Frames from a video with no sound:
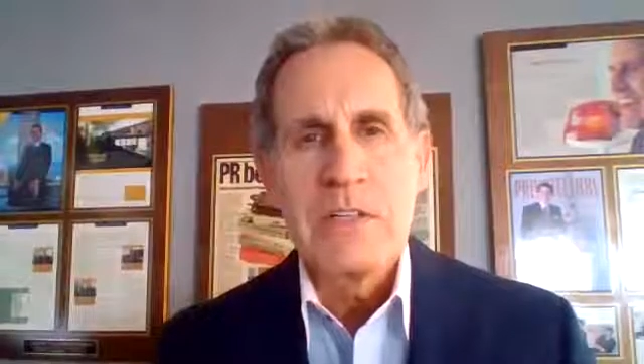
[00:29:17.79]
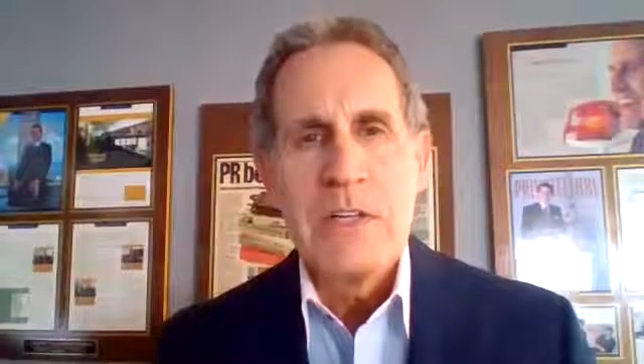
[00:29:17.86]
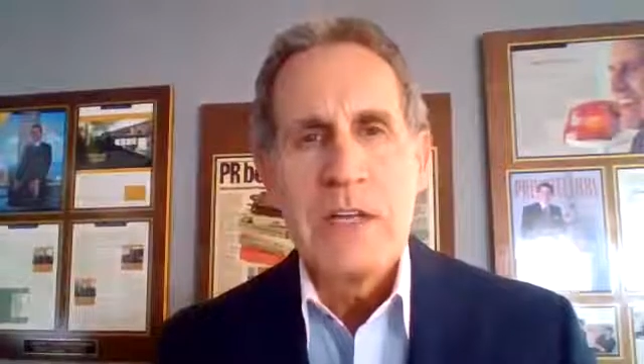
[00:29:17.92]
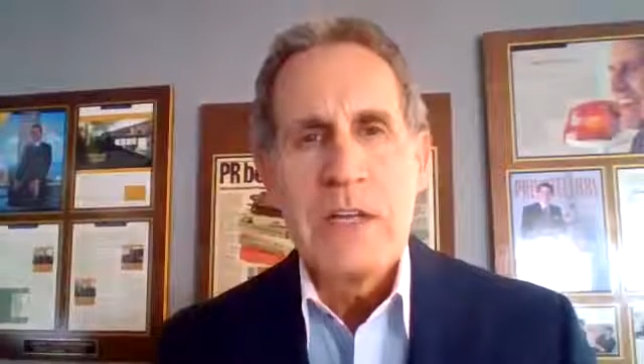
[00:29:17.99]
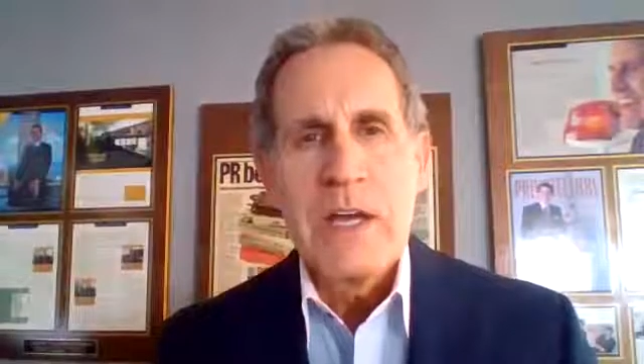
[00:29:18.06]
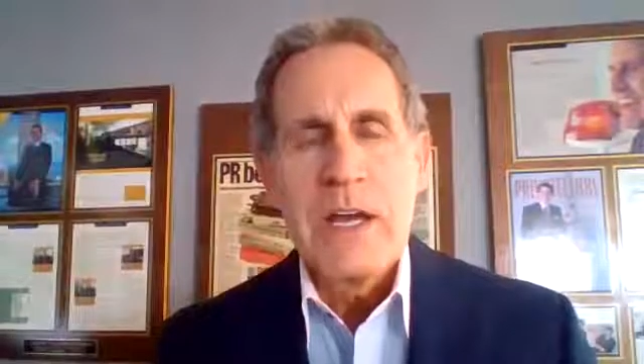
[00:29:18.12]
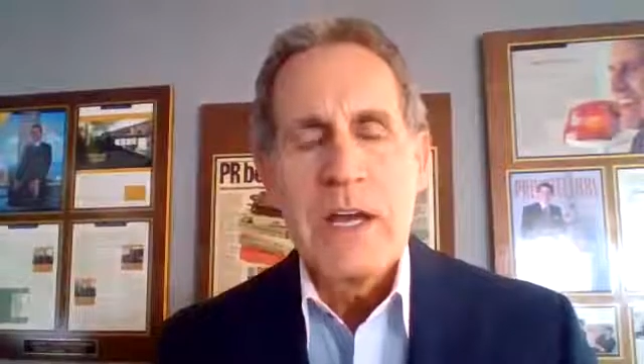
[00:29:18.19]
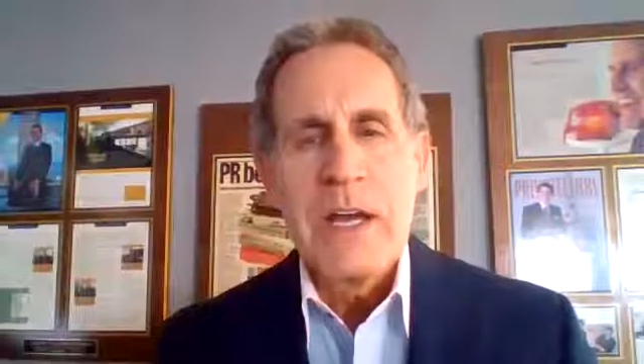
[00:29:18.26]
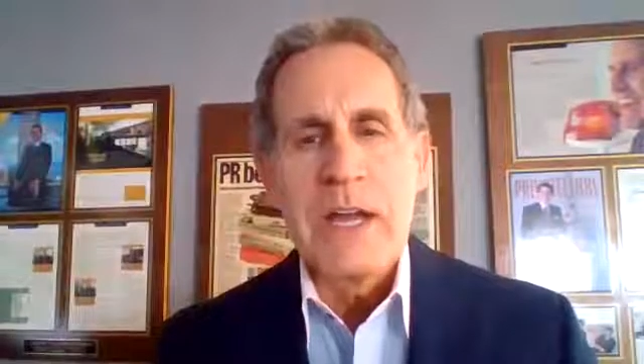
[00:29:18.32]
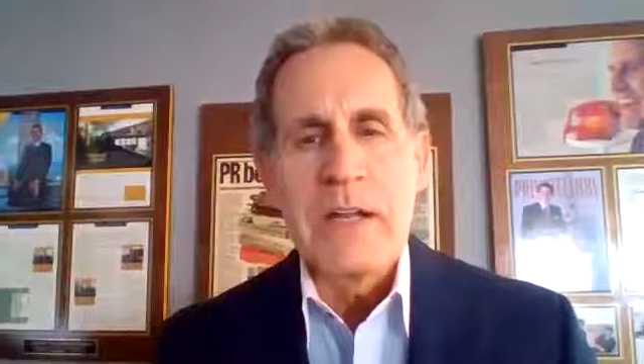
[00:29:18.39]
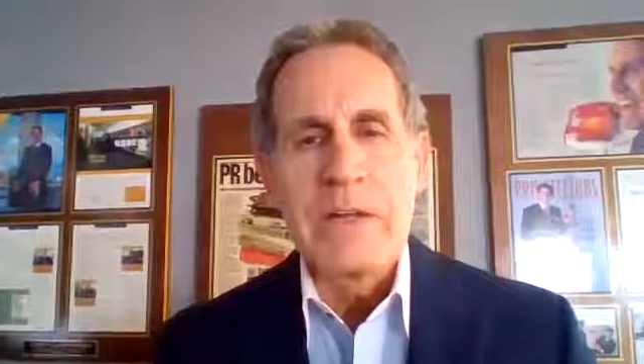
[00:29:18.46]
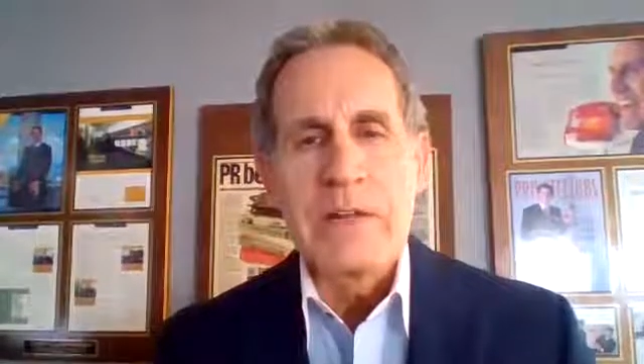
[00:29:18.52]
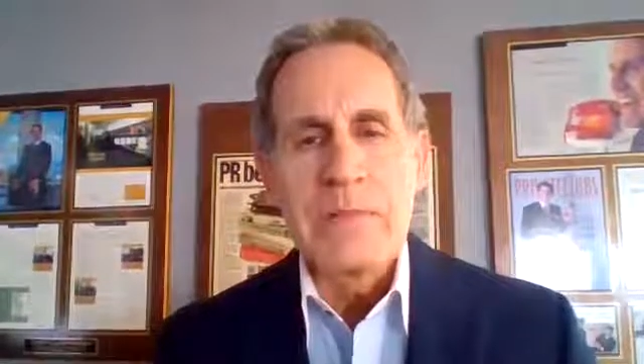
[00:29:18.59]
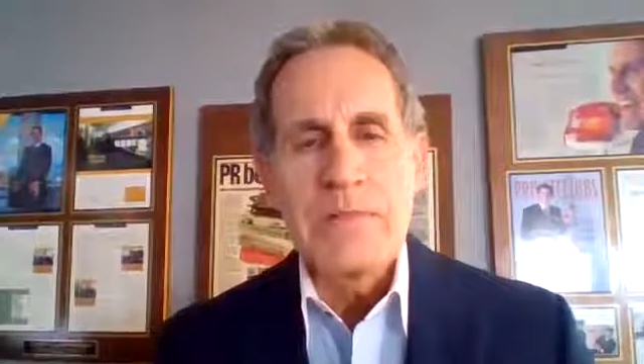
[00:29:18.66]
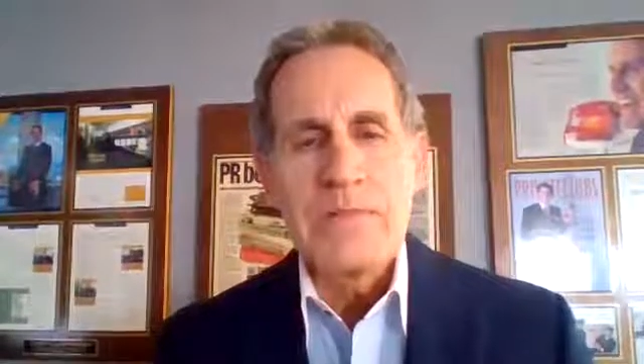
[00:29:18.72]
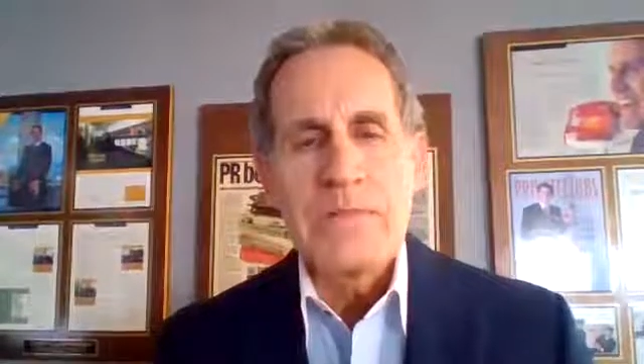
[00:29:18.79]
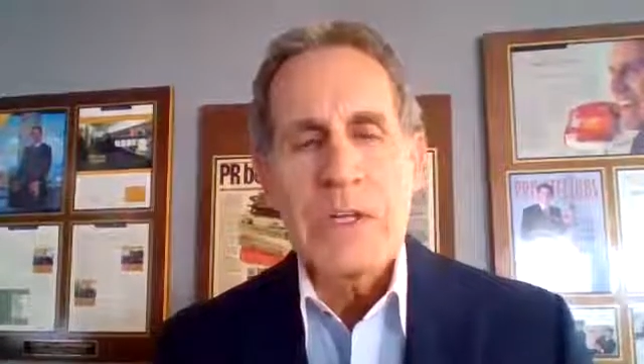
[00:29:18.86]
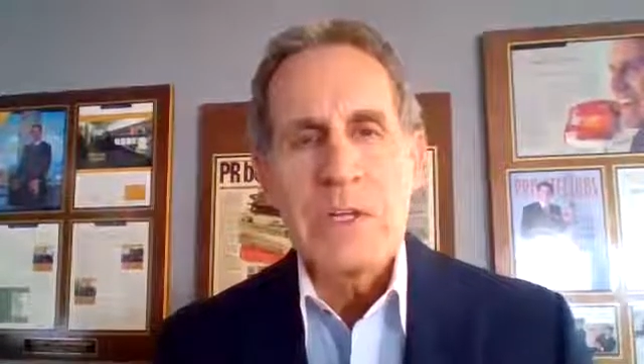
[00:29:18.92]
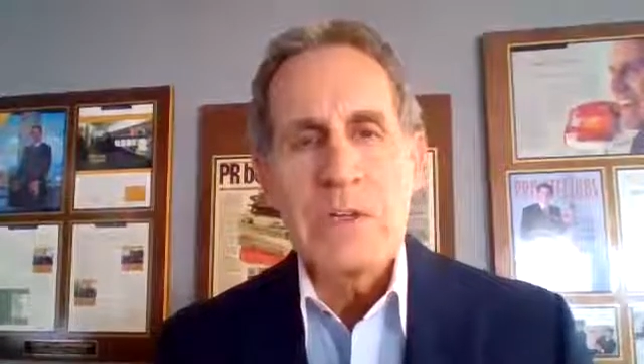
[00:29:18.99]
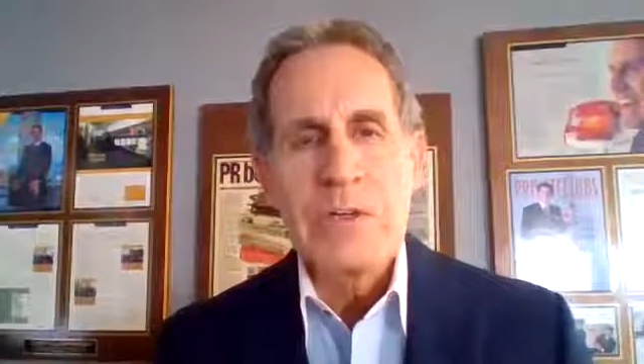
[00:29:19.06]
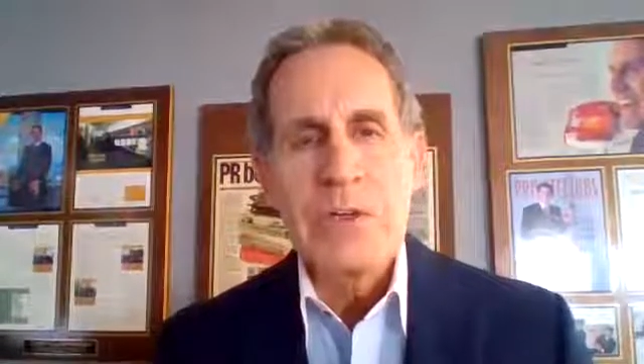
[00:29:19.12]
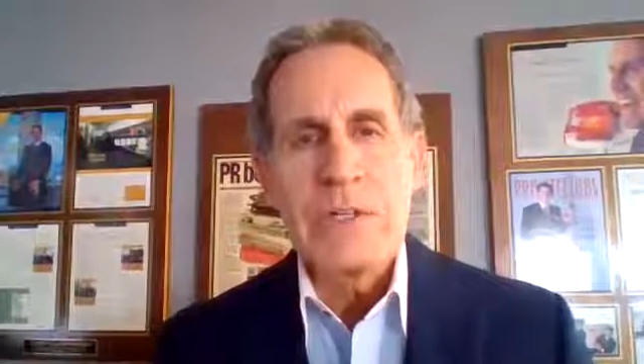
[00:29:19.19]
and
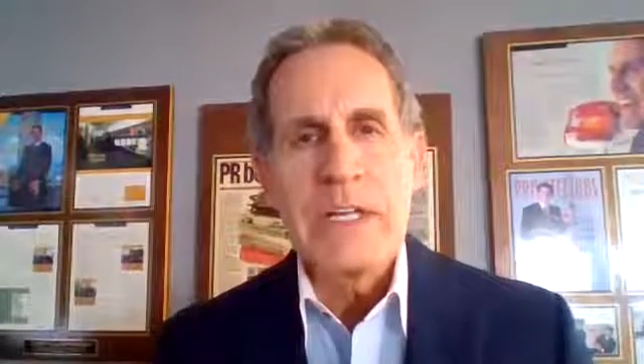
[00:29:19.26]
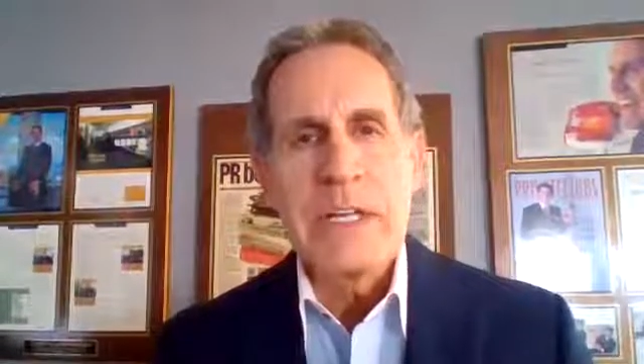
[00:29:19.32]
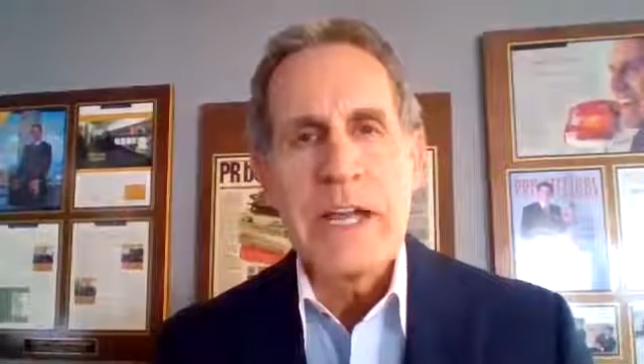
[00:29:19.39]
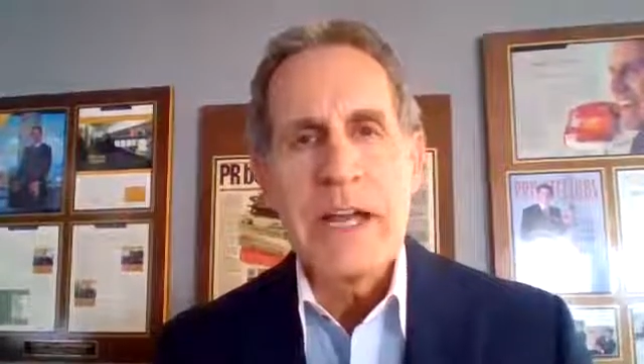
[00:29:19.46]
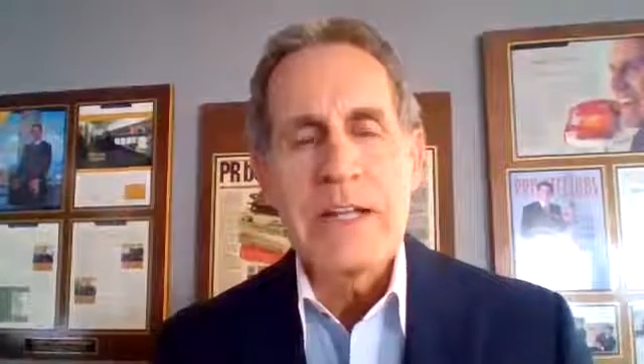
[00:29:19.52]
looking at,